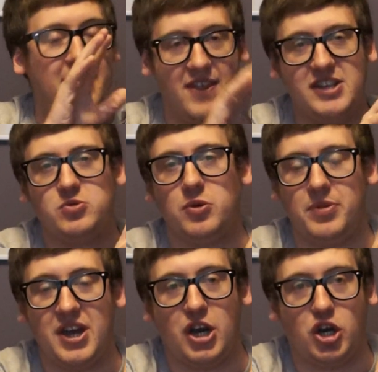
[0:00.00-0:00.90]
This would
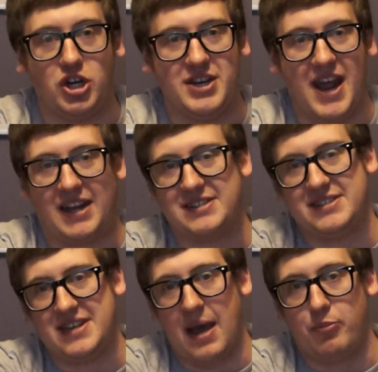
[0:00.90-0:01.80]
be a good next
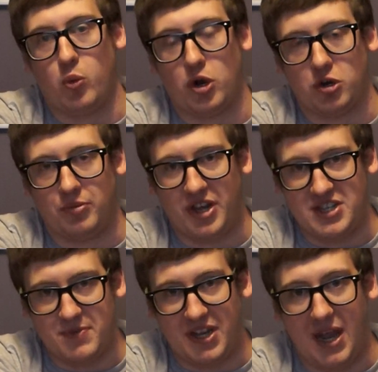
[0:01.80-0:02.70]
step worker
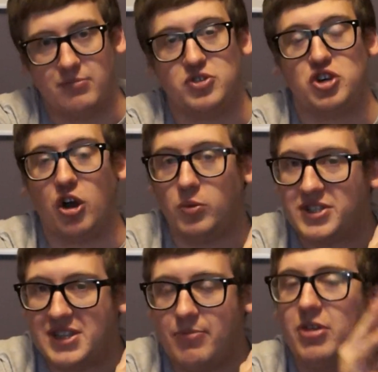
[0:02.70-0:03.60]
placement game. Start
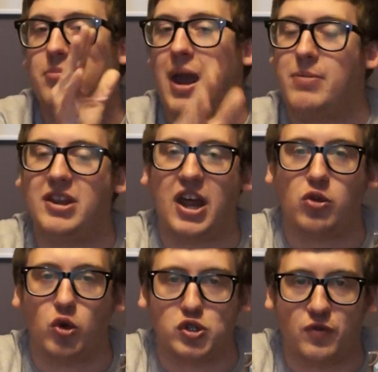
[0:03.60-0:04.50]
with something maybe
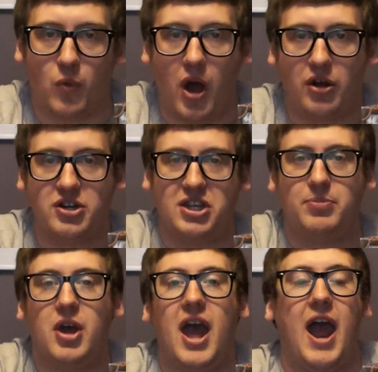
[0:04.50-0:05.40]
like Lords of
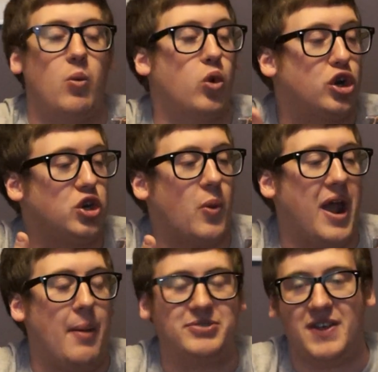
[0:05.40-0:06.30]
Waterdeep and work your
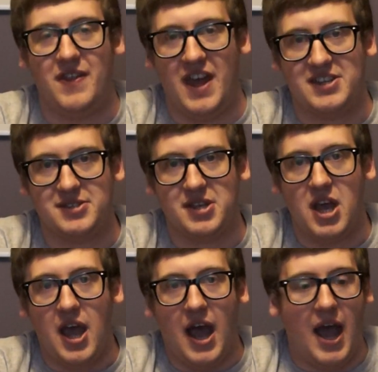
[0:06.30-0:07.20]
way up to this.
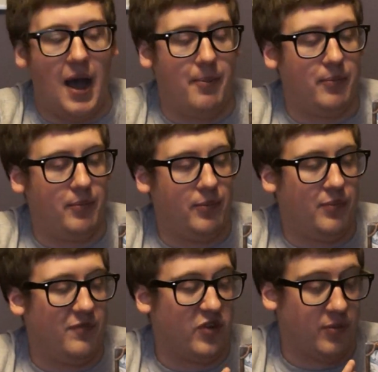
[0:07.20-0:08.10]
Um,
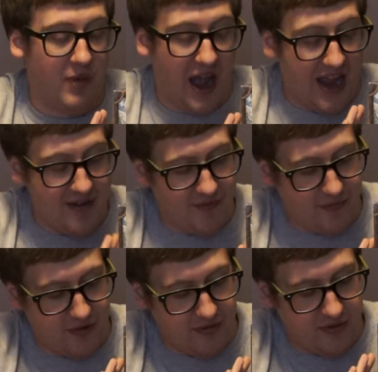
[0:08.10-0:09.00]
for I
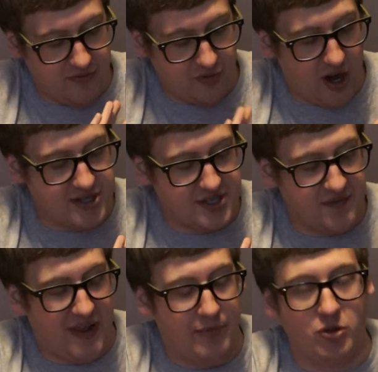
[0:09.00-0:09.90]
have friends
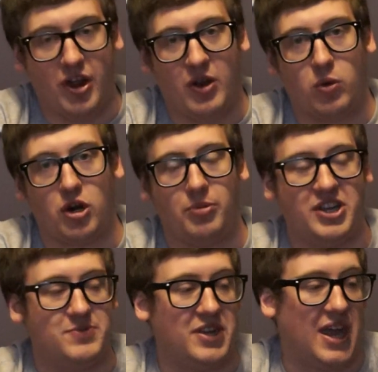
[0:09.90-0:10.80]
and family who like worker
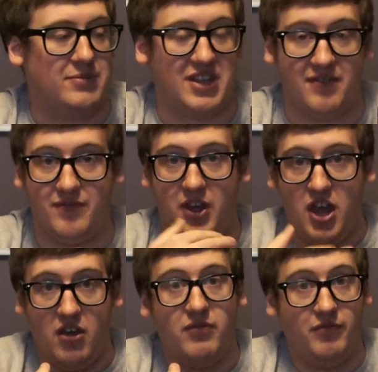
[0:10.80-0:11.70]
placement games. They've
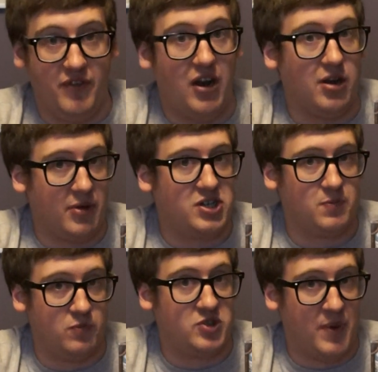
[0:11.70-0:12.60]
very much
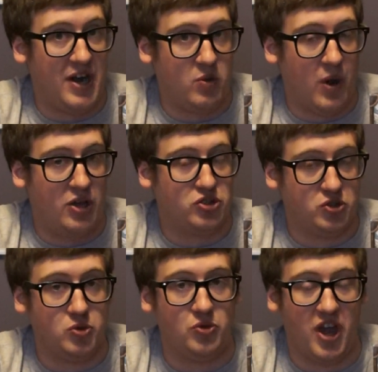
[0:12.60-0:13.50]
responded well
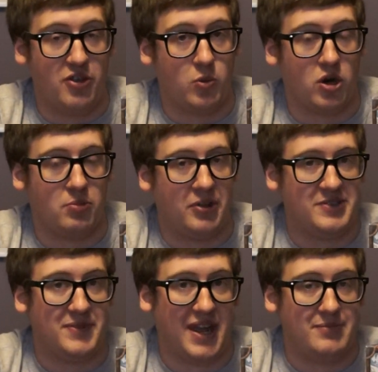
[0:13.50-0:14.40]
to the other worker
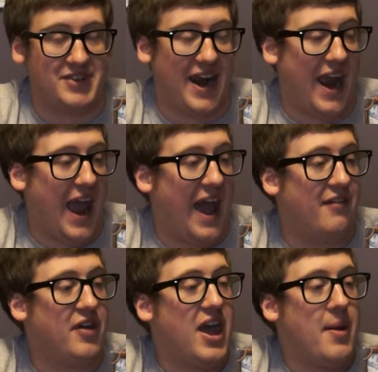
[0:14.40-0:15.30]
placement games that I
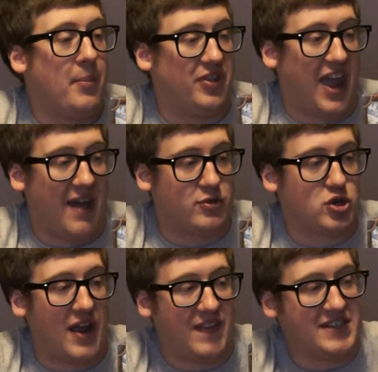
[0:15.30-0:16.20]
have, but they haven't
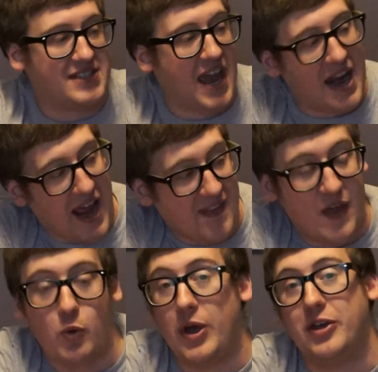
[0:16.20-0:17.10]
tried this yet, and
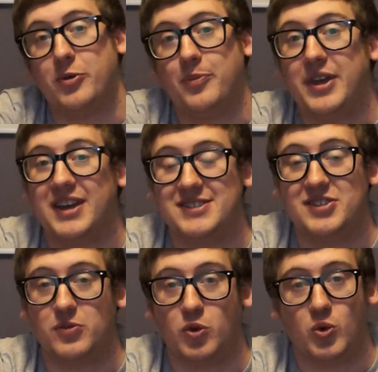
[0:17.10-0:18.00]
they will because
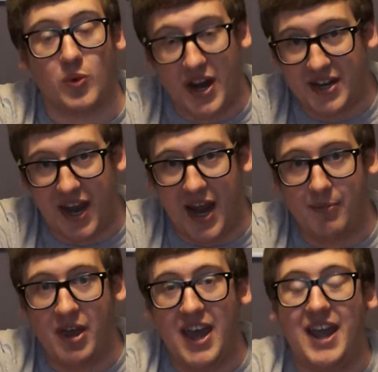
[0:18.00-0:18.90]
it's a great
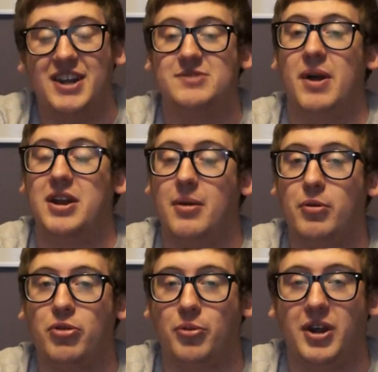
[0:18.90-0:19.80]
game. It is my
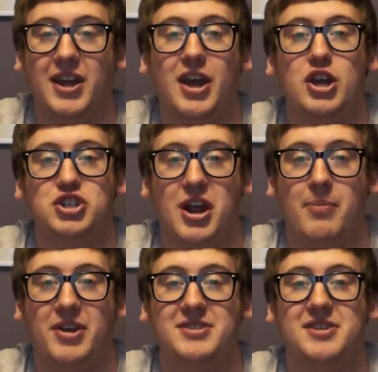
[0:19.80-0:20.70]
number three,
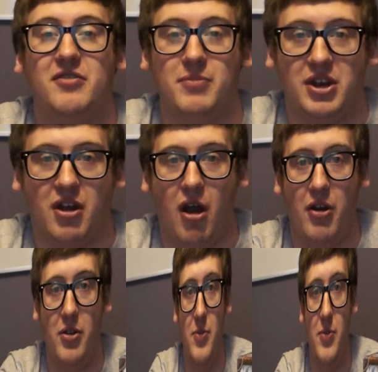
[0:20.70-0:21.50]
Champions of Midgard.